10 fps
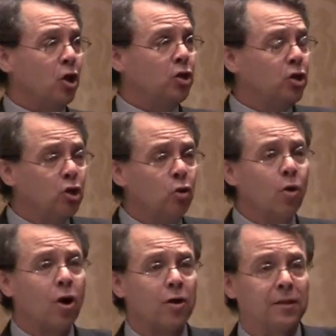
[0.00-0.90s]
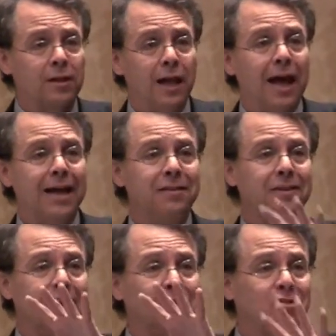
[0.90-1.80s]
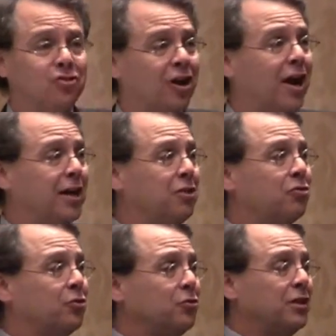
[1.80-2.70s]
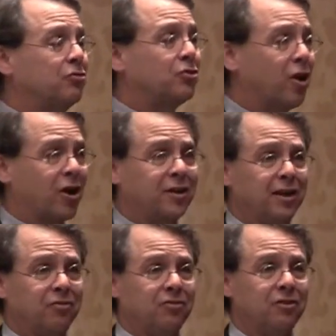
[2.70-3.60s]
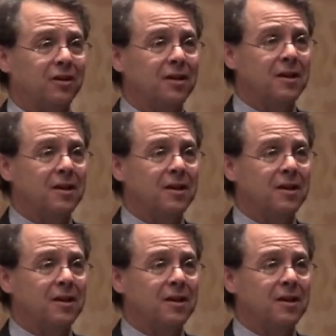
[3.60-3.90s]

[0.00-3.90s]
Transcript: You are the light that is shining through this darkness.